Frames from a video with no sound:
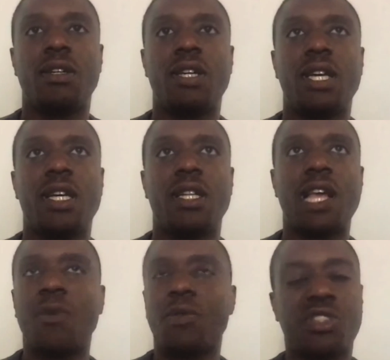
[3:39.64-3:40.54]
And
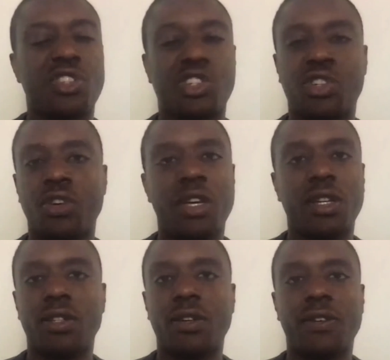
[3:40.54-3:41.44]
that was just a treat
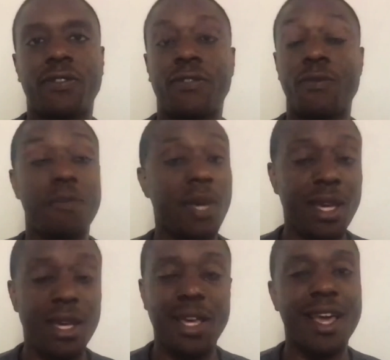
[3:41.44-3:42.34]
for
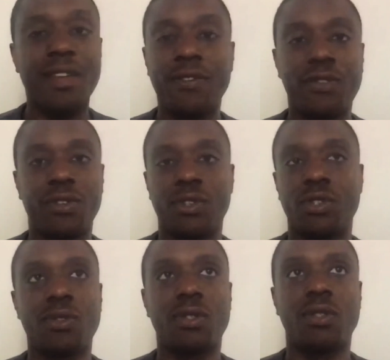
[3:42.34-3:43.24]
me and for the
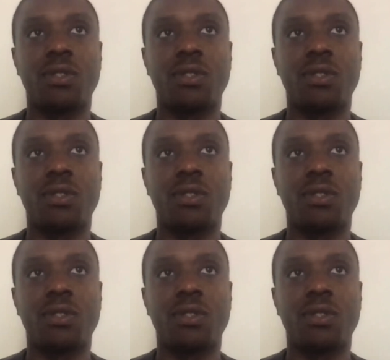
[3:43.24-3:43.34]
students.